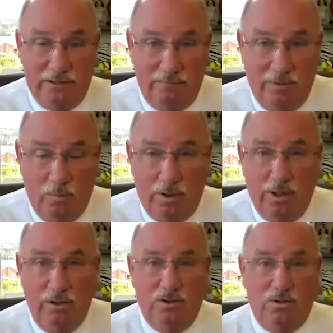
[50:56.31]
if you want to
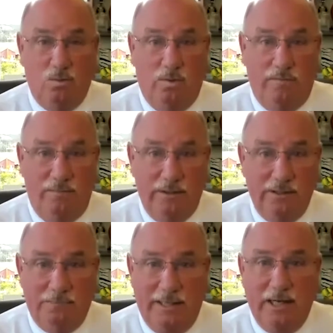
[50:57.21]
use the word
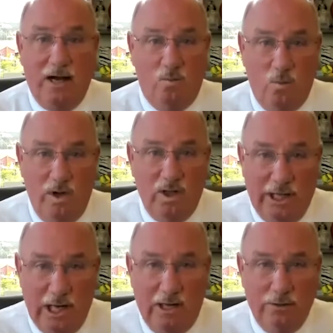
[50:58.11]
fleeced, by not really
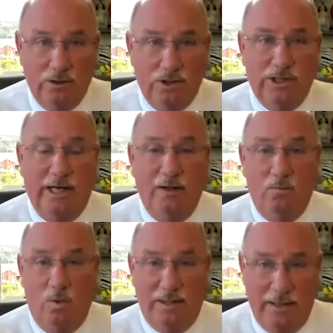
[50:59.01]
understanding
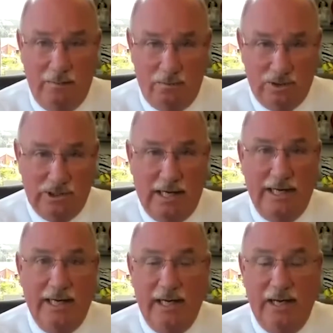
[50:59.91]
what they were
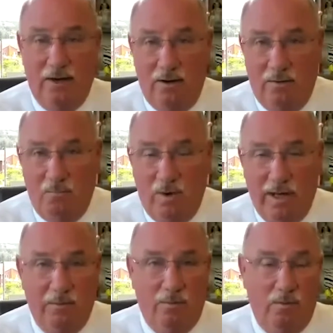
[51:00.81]
signing and when they were,